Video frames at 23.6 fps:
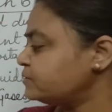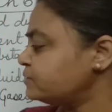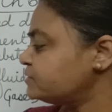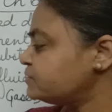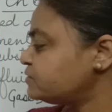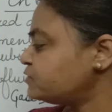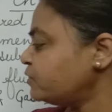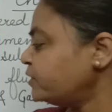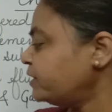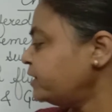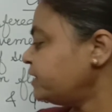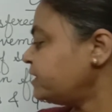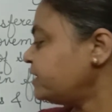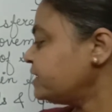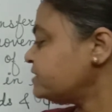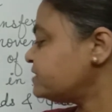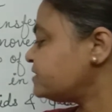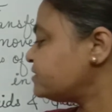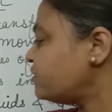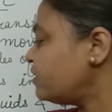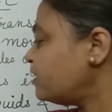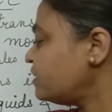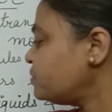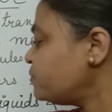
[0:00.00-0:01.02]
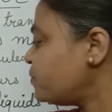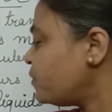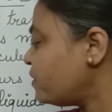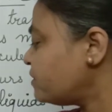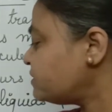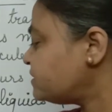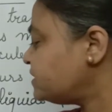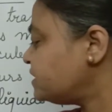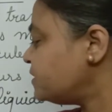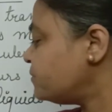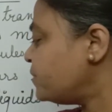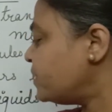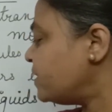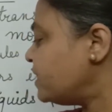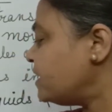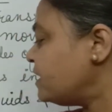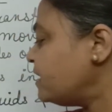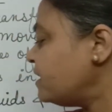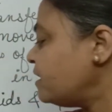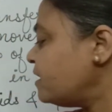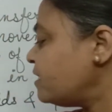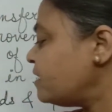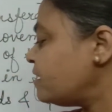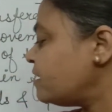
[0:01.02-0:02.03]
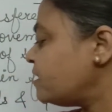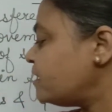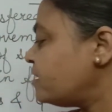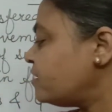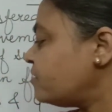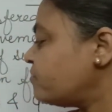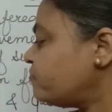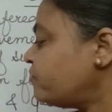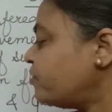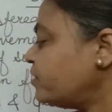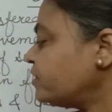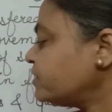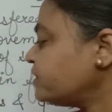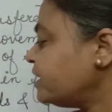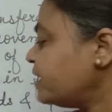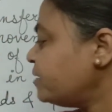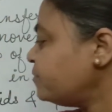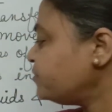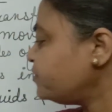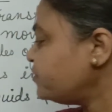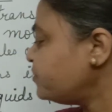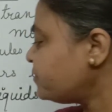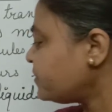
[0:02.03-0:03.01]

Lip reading: So, it is not possible for them to